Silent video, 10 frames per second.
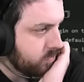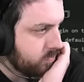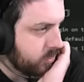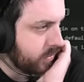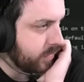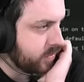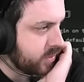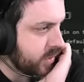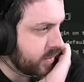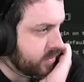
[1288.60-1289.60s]
Probably even
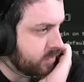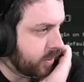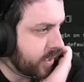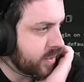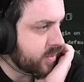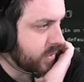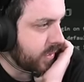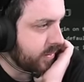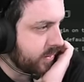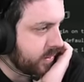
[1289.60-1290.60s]
set it up to play as a
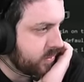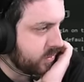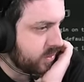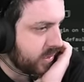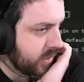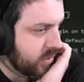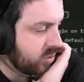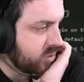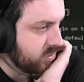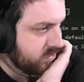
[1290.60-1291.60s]
countdown to the ticket.
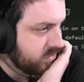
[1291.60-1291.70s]
You could.